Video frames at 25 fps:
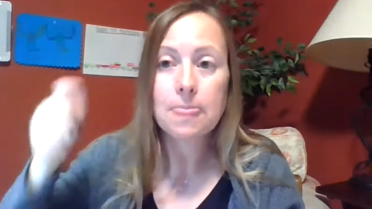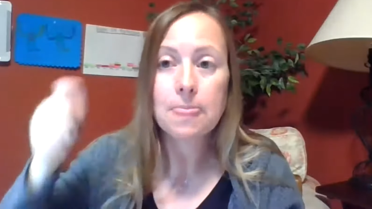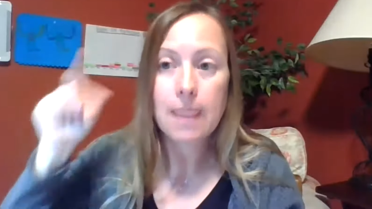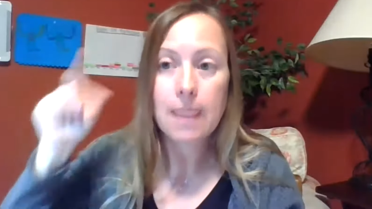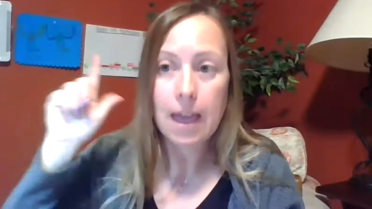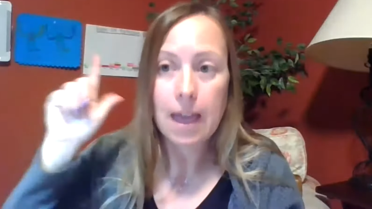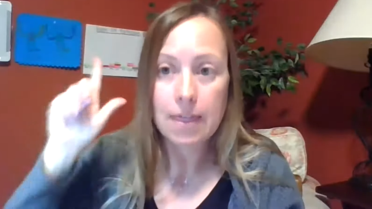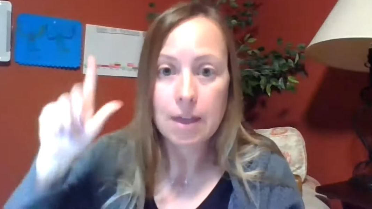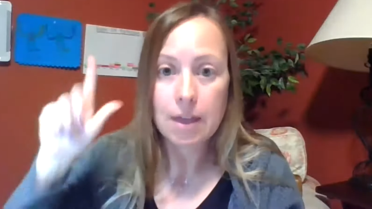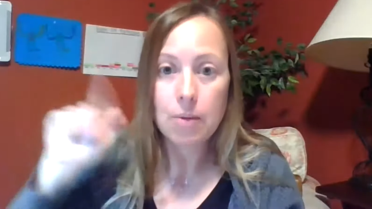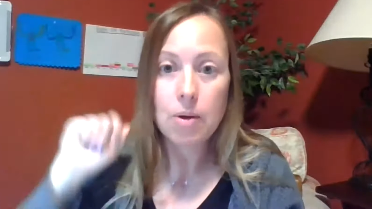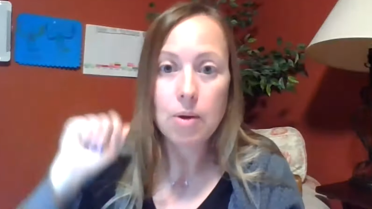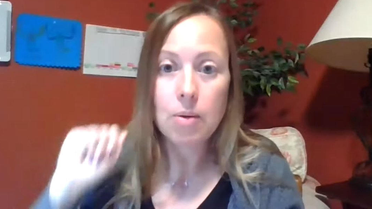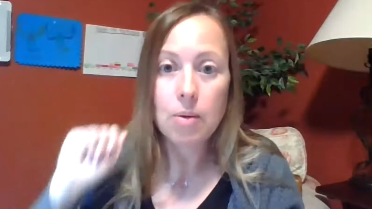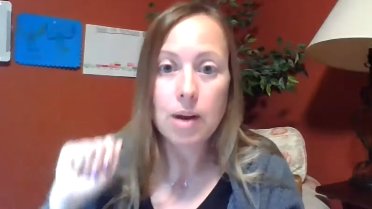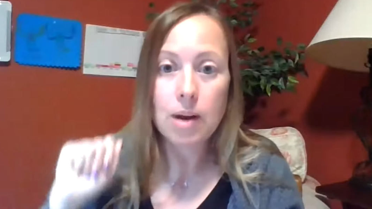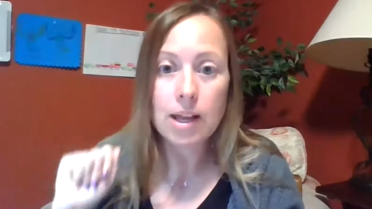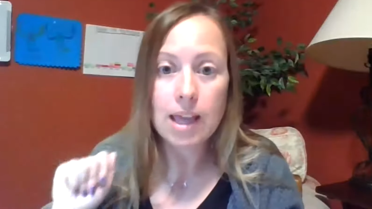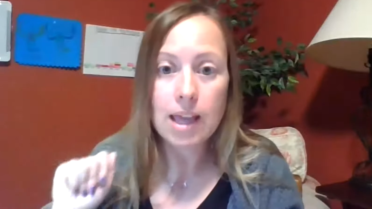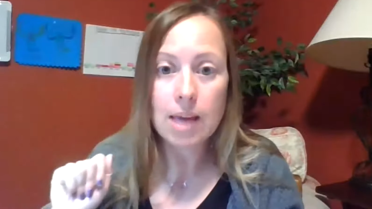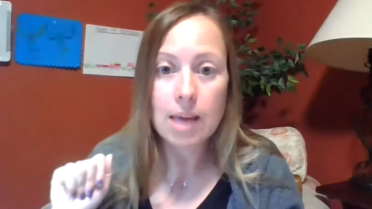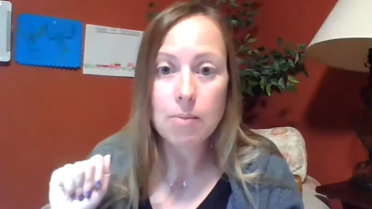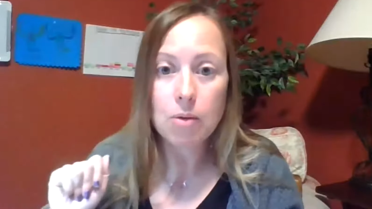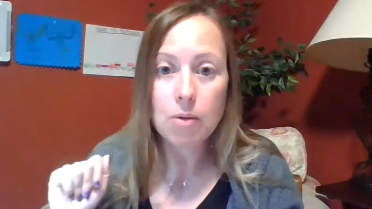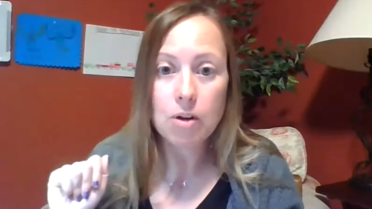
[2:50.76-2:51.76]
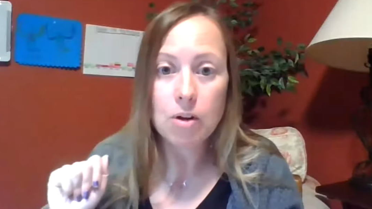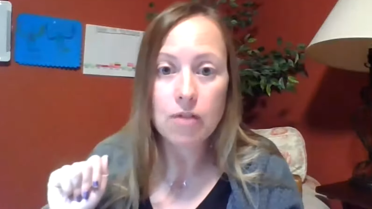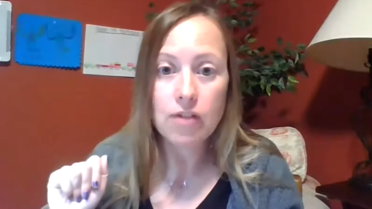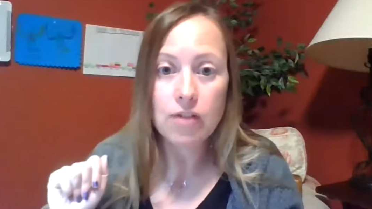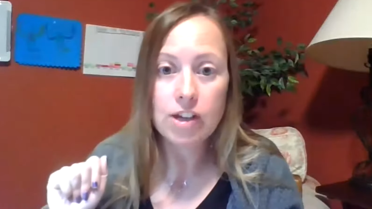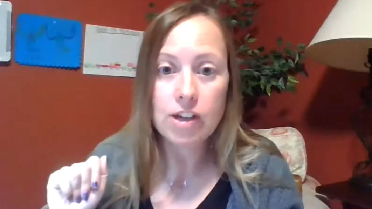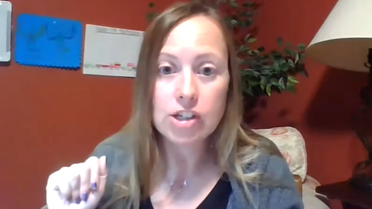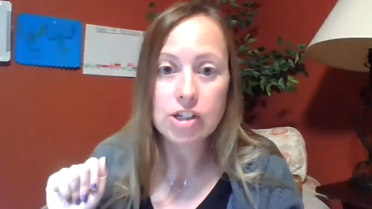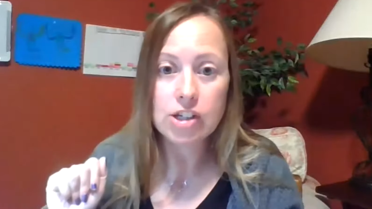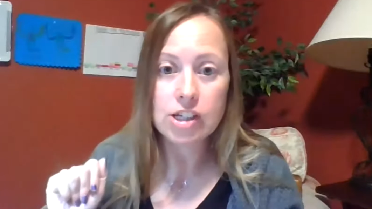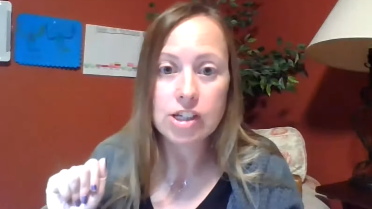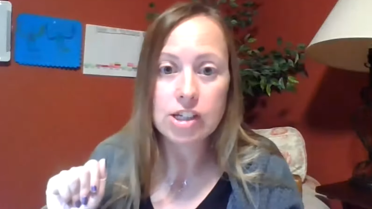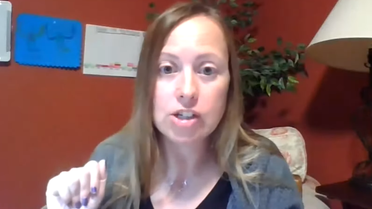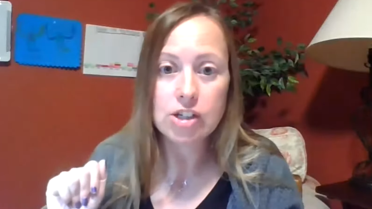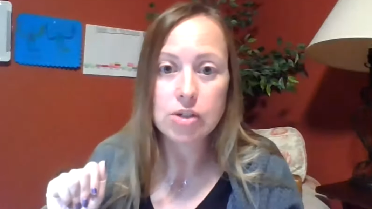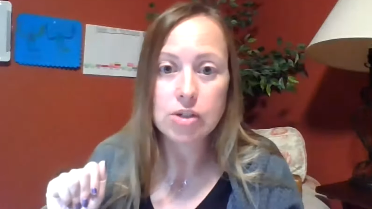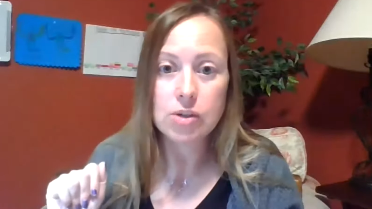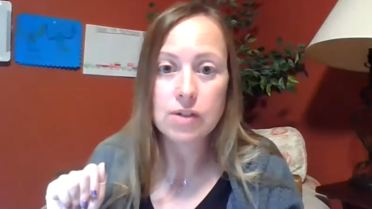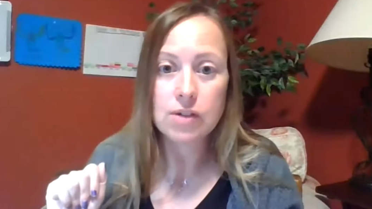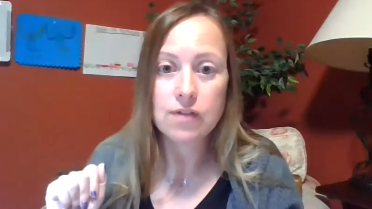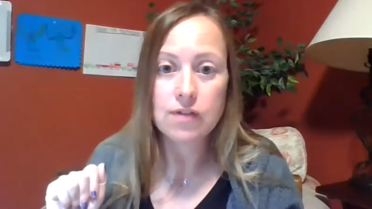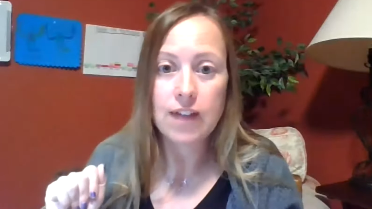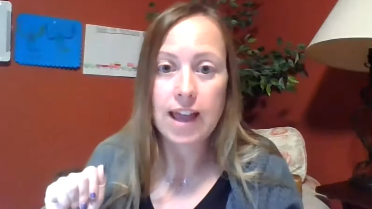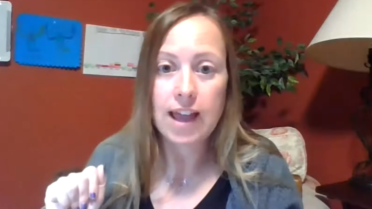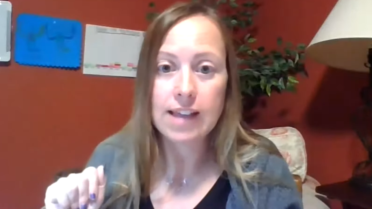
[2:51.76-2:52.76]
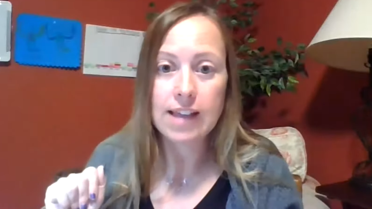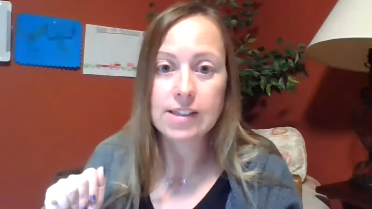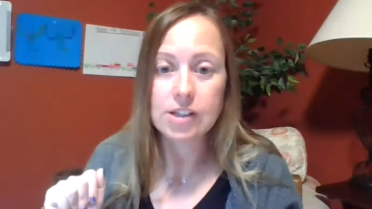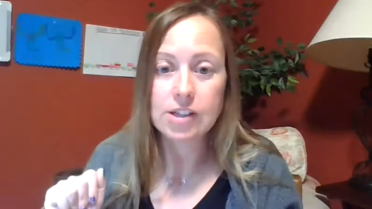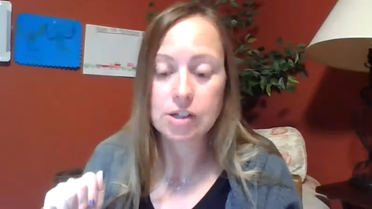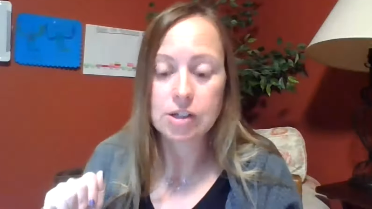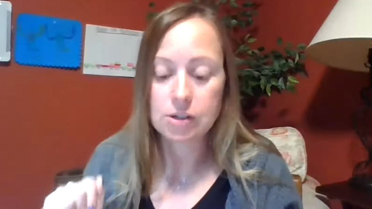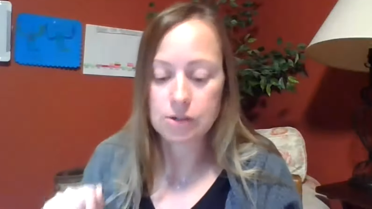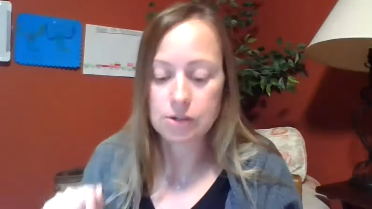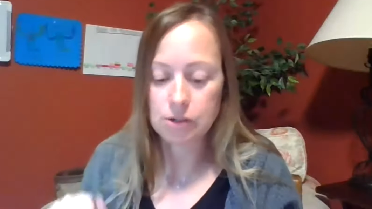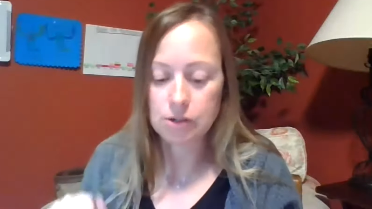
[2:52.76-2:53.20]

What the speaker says: and then we want to get more efficient and do it faster.